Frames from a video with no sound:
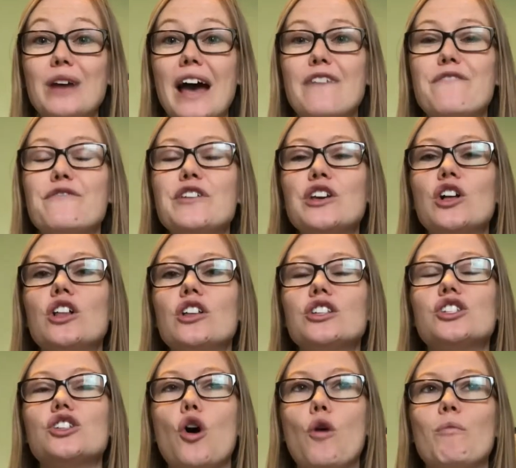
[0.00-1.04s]
I feel
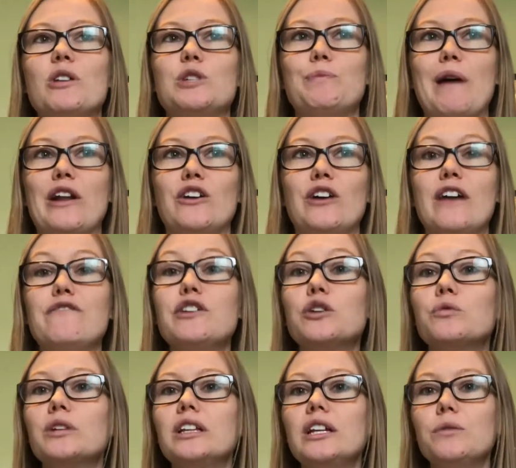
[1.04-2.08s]
so much better. I feel
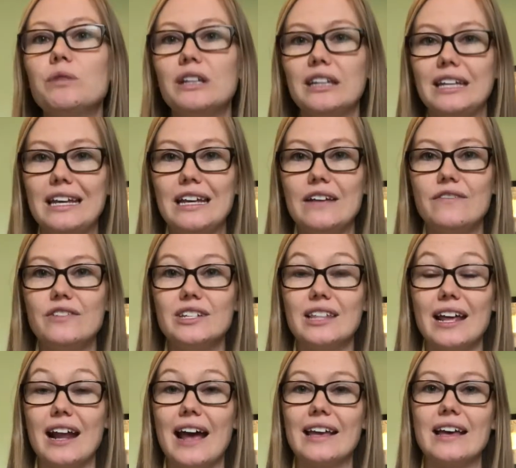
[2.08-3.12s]
really relieved
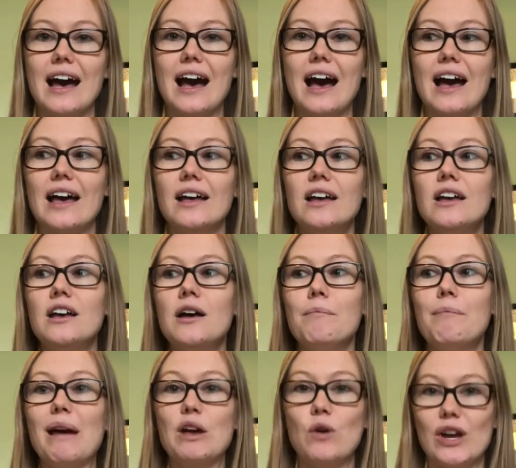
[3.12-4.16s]
that I got
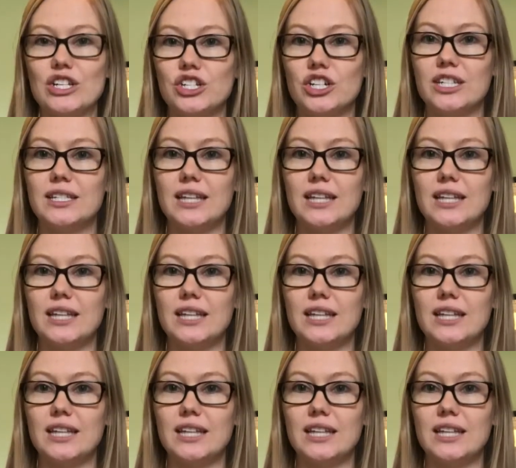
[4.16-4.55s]
my questions